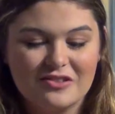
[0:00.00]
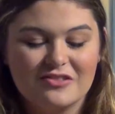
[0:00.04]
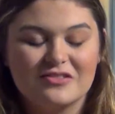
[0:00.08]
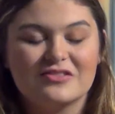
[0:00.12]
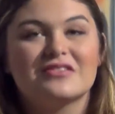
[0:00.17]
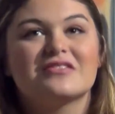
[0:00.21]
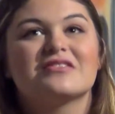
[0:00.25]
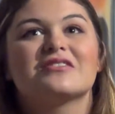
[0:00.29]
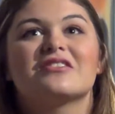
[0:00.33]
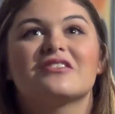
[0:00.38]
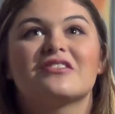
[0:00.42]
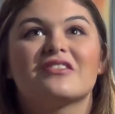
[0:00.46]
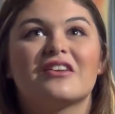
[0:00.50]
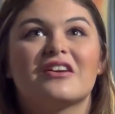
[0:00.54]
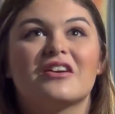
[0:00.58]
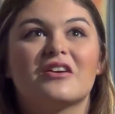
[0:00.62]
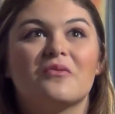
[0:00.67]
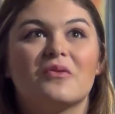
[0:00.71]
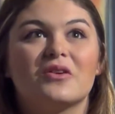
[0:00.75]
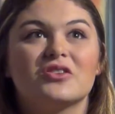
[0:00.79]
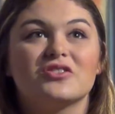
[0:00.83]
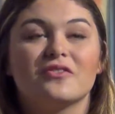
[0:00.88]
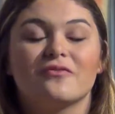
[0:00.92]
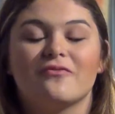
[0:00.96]
else is there that I
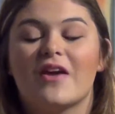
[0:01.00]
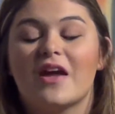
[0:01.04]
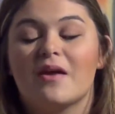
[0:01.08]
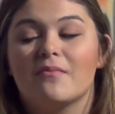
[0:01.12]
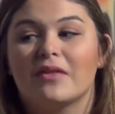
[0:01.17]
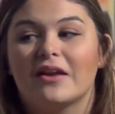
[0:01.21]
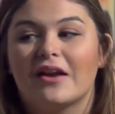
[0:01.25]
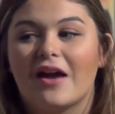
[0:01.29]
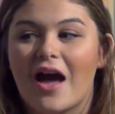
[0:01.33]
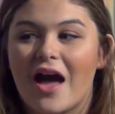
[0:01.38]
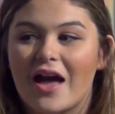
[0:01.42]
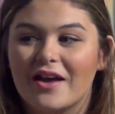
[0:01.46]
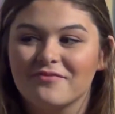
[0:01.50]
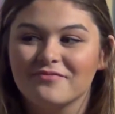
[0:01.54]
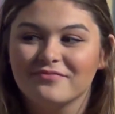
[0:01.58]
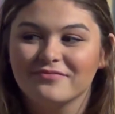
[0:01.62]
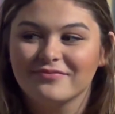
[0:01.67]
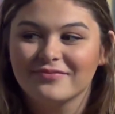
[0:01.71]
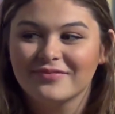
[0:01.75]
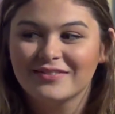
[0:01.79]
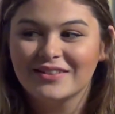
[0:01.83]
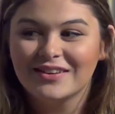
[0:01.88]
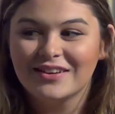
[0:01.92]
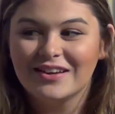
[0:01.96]
watch? Family Guy.
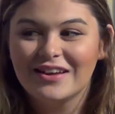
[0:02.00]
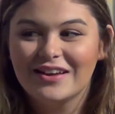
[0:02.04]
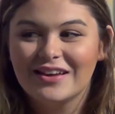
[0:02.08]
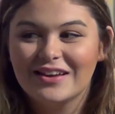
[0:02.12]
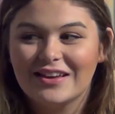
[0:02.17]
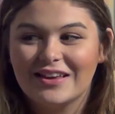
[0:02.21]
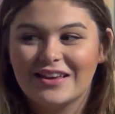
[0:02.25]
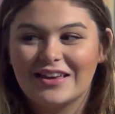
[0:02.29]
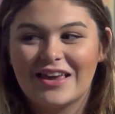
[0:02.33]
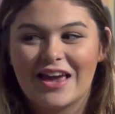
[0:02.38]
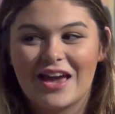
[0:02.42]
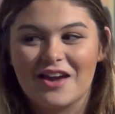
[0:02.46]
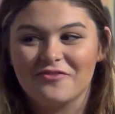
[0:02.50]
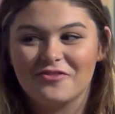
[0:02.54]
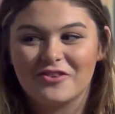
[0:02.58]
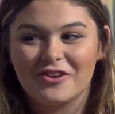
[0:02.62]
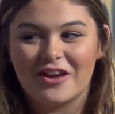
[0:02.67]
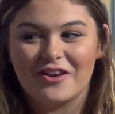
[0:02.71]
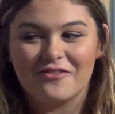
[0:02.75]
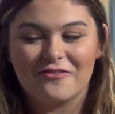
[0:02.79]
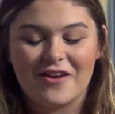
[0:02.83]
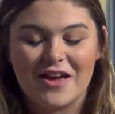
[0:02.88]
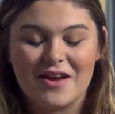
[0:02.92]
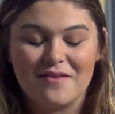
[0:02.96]
Can't
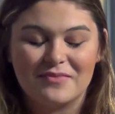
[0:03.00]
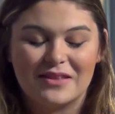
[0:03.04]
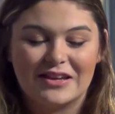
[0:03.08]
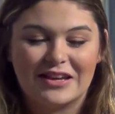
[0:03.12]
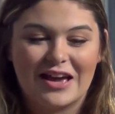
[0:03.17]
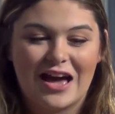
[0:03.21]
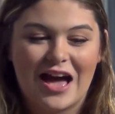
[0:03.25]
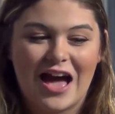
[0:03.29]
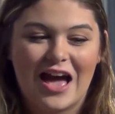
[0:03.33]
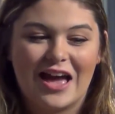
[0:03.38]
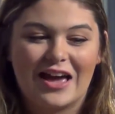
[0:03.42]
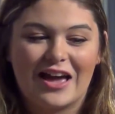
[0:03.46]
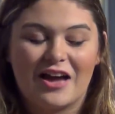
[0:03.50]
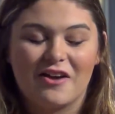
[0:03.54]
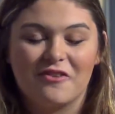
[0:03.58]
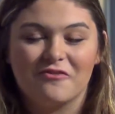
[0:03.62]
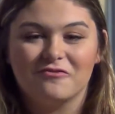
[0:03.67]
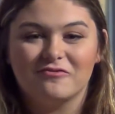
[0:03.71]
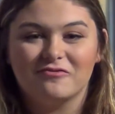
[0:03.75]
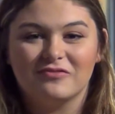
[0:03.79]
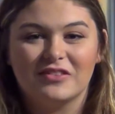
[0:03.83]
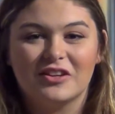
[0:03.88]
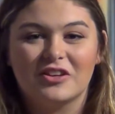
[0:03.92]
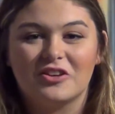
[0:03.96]
forget Family Guy. I
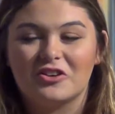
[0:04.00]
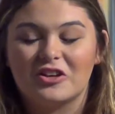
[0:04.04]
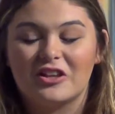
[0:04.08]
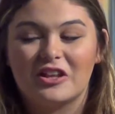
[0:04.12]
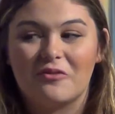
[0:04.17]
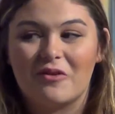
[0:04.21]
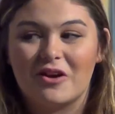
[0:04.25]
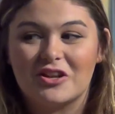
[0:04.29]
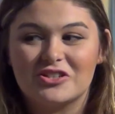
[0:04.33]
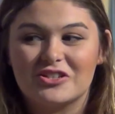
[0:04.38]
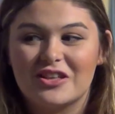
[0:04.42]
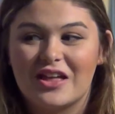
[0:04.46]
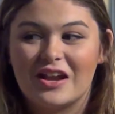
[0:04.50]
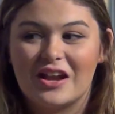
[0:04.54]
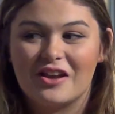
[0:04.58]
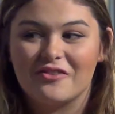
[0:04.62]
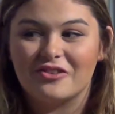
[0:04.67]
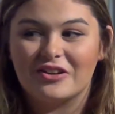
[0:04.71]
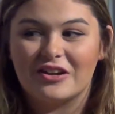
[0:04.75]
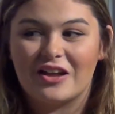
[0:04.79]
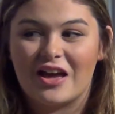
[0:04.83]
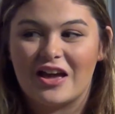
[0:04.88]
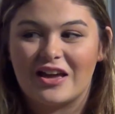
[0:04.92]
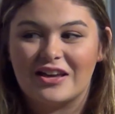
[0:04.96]
literally watch that
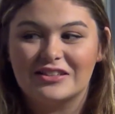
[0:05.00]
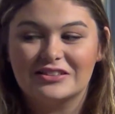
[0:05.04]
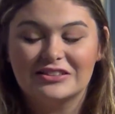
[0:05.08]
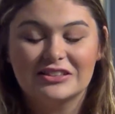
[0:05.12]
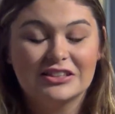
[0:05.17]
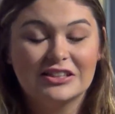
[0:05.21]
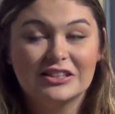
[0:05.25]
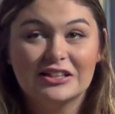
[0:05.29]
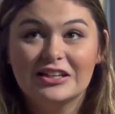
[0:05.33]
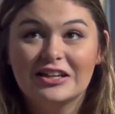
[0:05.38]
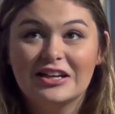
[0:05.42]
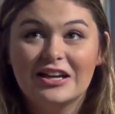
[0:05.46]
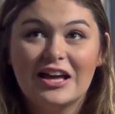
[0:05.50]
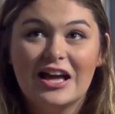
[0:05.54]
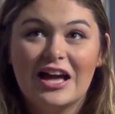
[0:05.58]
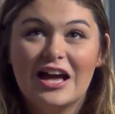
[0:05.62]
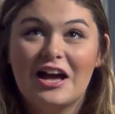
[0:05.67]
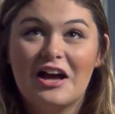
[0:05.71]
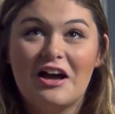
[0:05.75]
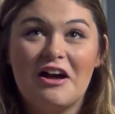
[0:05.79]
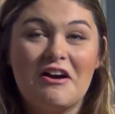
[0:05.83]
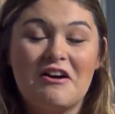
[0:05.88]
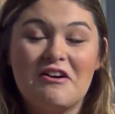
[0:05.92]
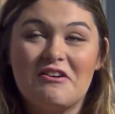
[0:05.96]
every night.
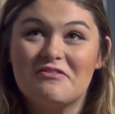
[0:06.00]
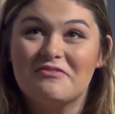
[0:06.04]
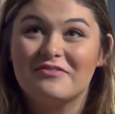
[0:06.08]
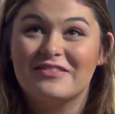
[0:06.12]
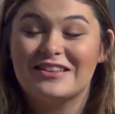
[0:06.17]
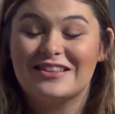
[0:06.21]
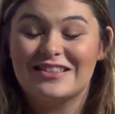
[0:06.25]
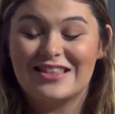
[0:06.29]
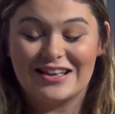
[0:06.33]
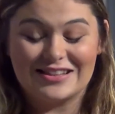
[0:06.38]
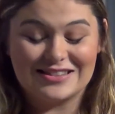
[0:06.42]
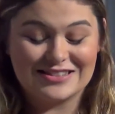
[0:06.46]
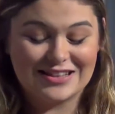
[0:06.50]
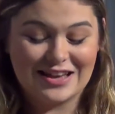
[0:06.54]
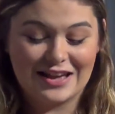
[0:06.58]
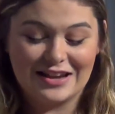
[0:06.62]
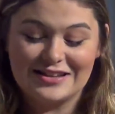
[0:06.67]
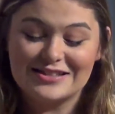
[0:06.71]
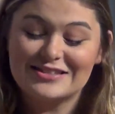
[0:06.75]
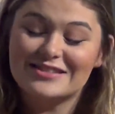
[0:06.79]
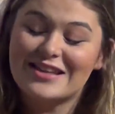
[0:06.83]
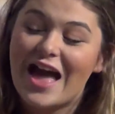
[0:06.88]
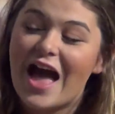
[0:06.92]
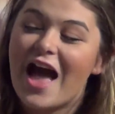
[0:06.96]
That's kind
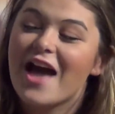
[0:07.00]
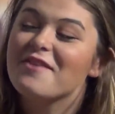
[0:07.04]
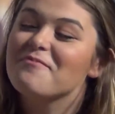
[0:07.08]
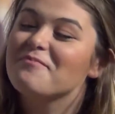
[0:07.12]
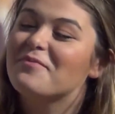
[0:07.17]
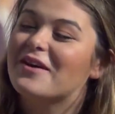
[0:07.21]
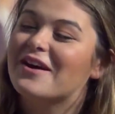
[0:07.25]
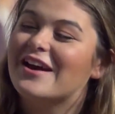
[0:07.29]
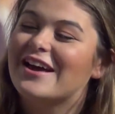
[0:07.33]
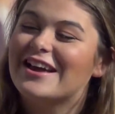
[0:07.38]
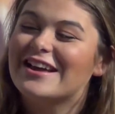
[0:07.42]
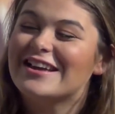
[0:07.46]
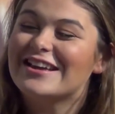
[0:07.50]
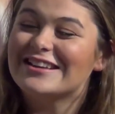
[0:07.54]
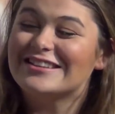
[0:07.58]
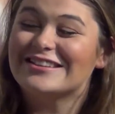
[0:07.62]
of sad, but.